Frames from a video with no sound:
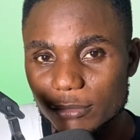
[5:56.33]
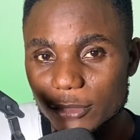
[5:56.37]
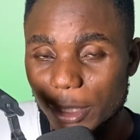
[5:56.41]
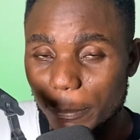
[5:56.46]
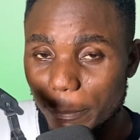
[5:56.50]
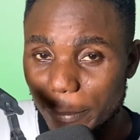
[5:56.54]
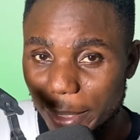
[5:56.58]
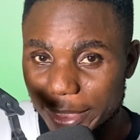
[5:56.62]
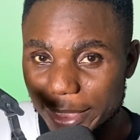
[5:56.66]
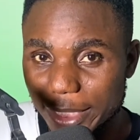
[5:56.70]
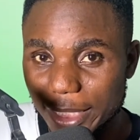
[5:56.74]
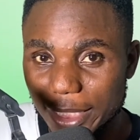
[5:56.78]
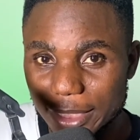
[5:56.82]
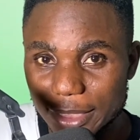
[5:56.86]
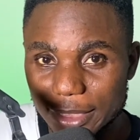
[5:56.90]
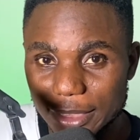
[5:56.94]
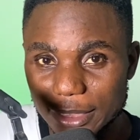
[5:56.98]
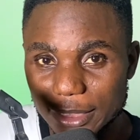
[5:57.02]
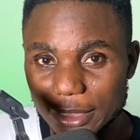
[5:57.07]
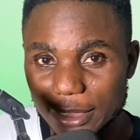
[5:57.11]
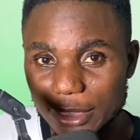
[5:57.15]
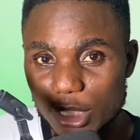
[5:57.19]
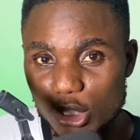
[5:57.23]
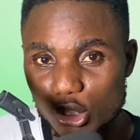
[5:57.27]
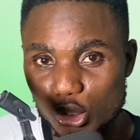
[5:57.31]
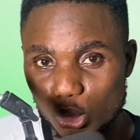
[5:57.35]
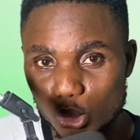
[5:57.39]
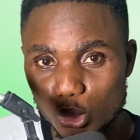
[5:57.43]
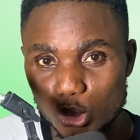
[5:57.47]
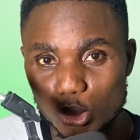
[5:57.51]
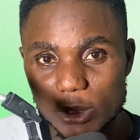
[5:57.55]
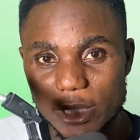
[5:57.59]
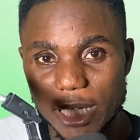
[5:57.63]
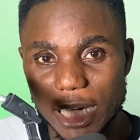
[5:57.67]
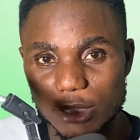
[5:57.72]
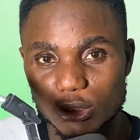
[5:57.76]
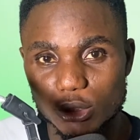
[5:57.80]
But then the school
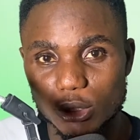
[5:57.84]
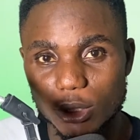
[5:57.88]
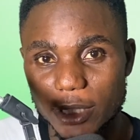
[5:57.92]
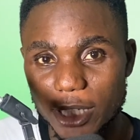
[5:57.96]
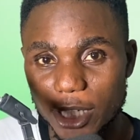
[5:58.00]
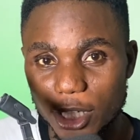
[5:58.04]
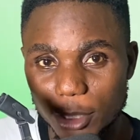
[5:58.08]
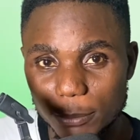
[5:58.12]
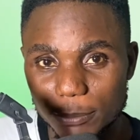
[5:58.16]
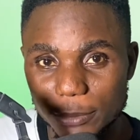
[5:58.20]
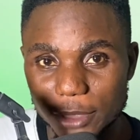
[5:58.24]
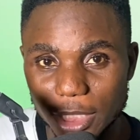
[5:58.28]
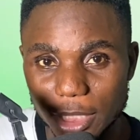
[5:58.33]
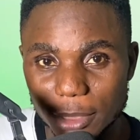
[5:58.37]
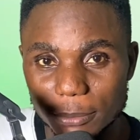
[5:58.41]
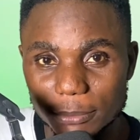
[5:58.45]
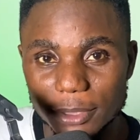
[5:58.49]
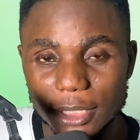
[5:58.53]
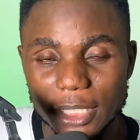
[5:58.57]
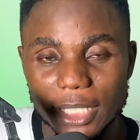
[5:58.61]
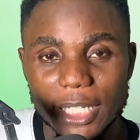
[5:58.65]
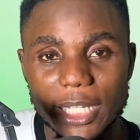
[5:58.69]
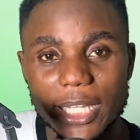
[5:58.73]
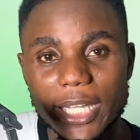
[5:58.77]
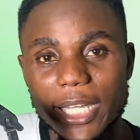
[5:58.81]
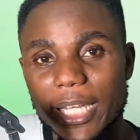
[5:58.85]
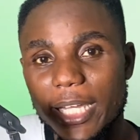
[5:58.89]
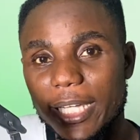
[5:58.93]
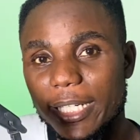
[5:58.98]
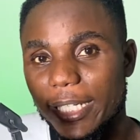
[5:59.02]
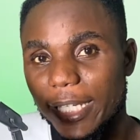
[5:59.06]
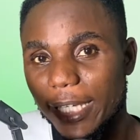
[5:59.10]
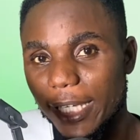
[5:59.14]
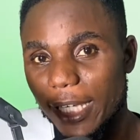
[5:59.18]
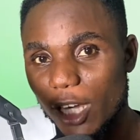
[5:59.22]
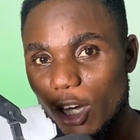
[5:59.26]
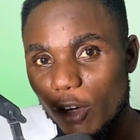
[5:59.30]
does not help them,
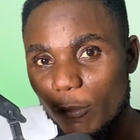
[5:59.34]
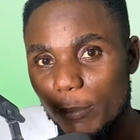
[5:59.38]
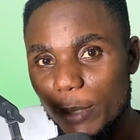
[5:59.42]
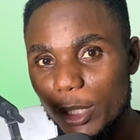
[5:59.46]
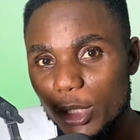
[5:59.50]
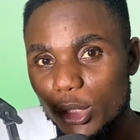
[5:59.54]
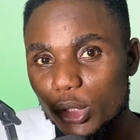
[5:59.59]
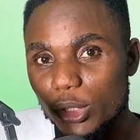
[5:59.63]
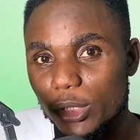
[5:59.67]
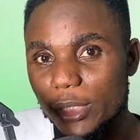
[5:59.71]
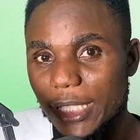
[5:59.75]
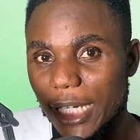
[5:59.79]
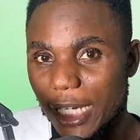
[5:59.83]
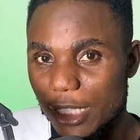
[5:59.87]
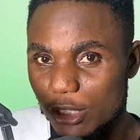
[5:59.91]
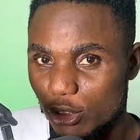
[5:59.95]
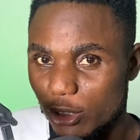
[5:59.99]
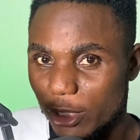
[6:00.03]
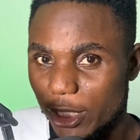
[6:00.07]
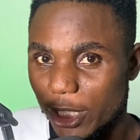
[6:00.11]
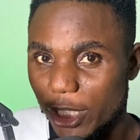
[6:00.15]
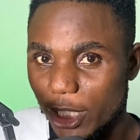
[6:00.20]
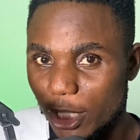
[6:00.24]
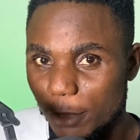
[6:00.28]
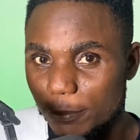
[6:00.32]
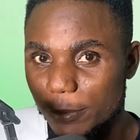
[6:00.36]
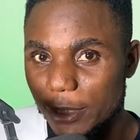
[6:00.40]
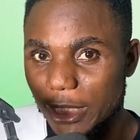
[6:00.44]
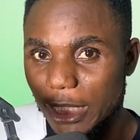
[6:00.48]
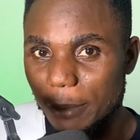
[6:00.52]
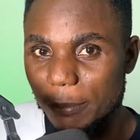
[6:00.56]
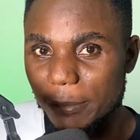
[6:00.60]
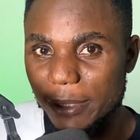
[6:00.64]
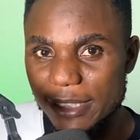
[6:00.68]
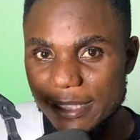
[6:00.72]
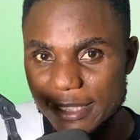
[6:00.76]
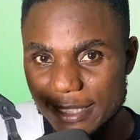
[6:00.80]
the government does not help
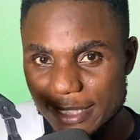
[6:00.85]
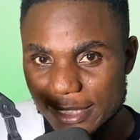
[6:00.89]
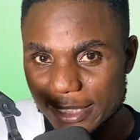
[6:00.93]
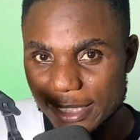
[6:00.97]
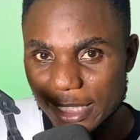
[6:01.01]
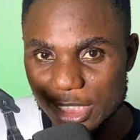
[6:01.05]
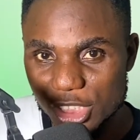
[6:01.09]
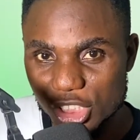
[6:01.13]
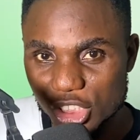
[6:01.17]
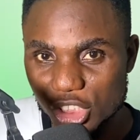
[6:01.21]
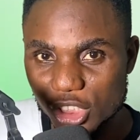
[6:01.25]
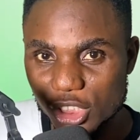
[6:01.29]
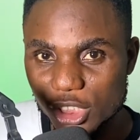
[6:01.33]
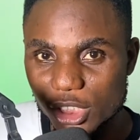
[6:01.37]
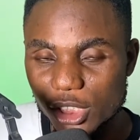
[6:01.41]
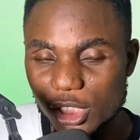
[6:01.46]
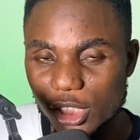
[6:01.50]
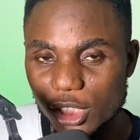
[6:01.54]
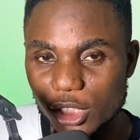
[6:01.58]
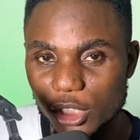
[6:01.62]
them in such,